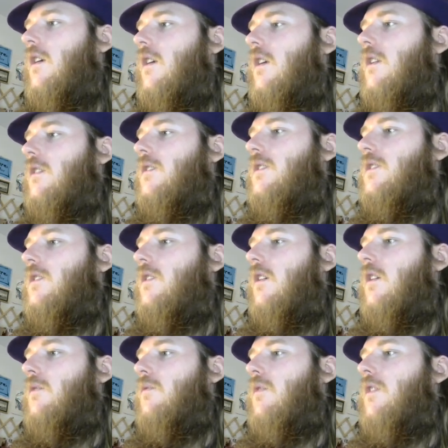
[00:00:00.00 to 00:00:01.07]
and
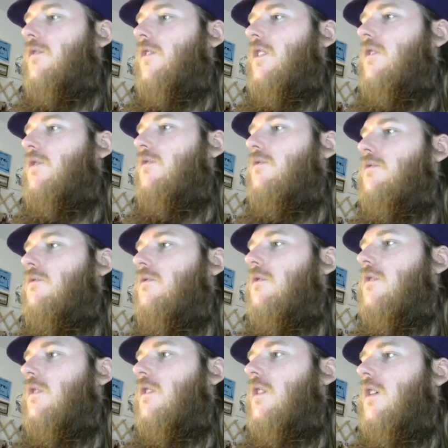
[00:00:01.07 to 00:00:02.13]
discard one of you.
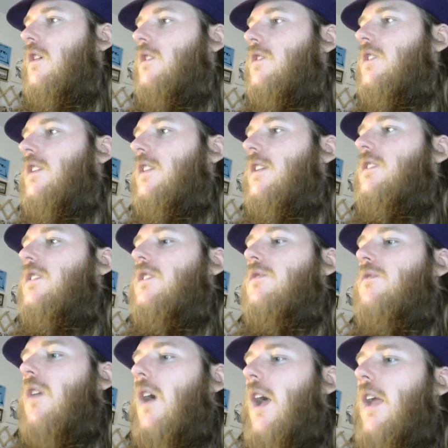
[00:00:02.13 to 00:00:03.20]
See, this
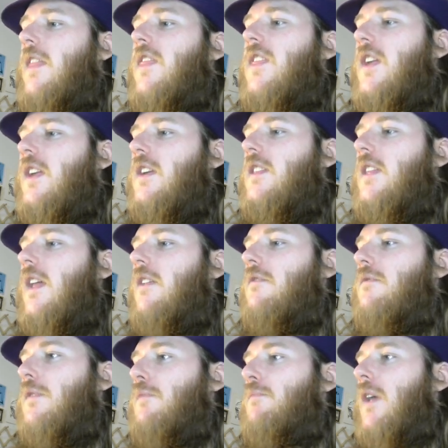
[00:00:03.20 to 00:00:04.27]
is... I think that it
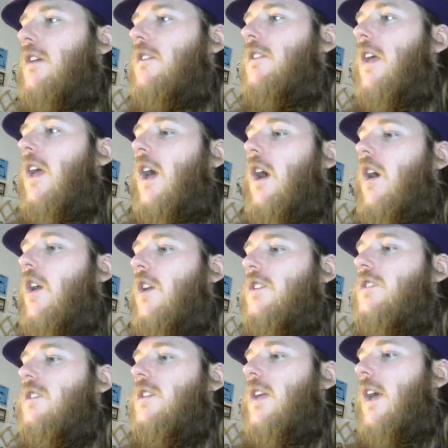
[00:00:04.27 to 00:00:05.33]
would be better to
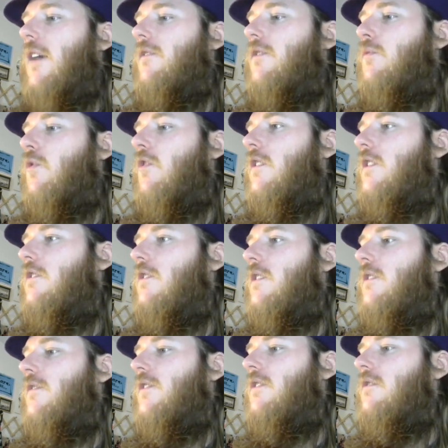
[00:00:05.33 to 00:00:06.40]
honestly have the warrior on
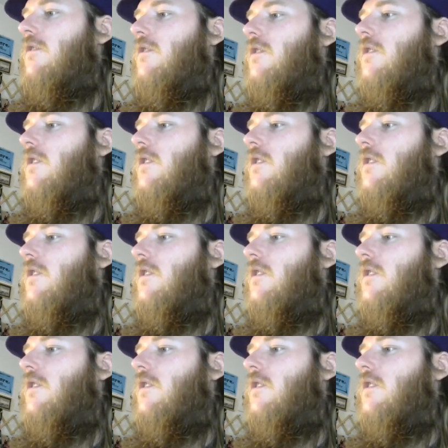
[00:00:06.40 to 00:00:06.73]
the field